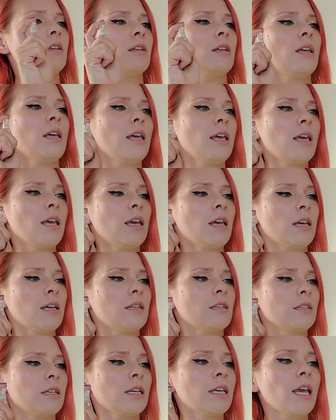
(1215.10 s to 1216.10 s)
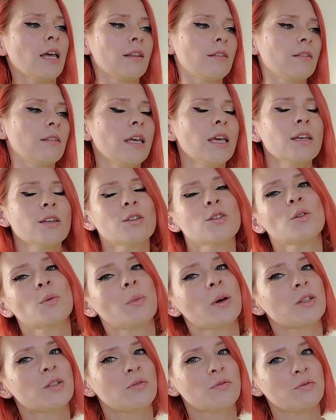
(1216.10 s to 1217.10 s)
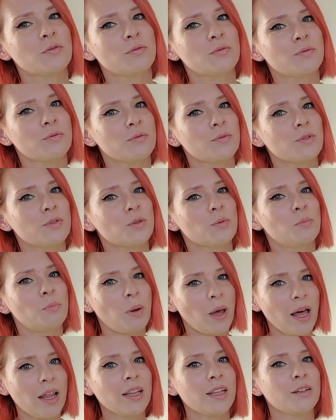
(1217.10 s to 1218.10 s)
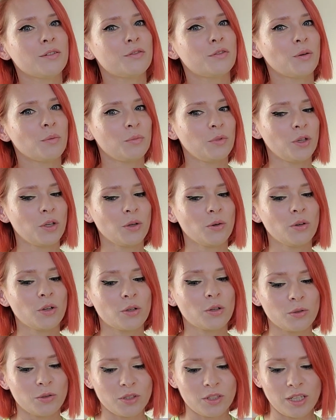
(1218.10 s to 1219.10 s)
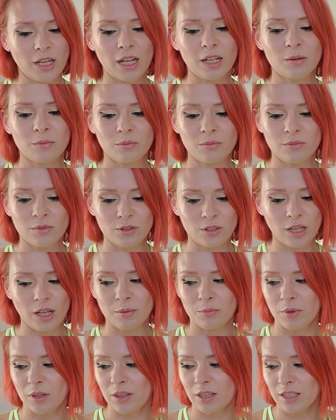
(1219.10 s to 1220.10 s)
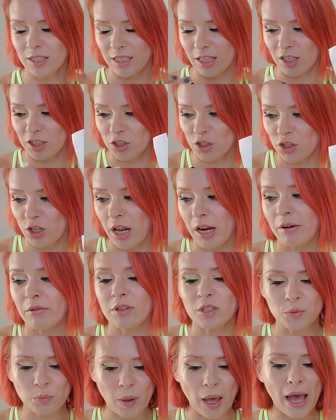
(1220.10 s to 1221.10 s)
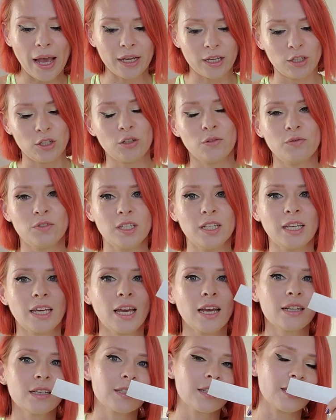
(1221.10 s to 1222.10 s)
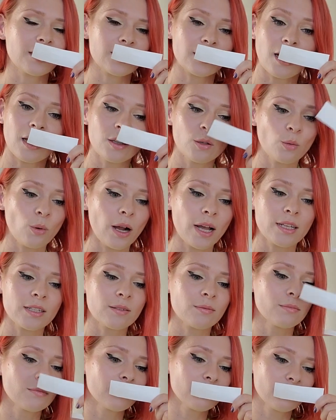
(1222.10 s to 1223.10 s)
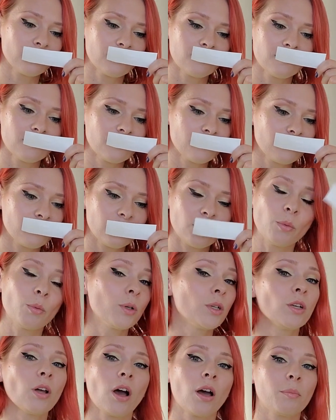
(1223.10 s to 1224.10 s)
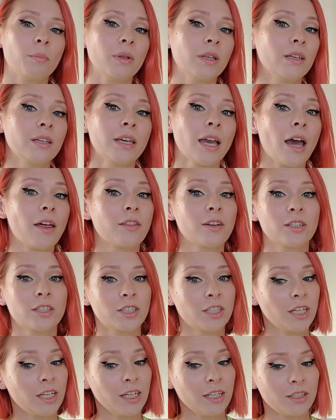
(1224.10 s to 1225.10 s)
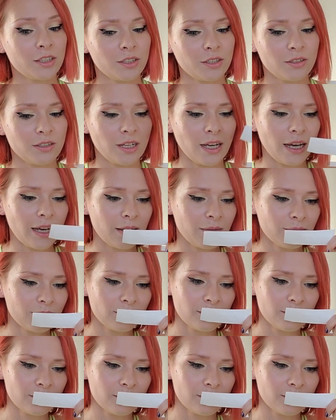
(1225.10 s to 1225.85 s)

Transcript: And again, thank you so much to Bella from New York who sent me this like generous package of decants, because otherwise we would not be gathered here today.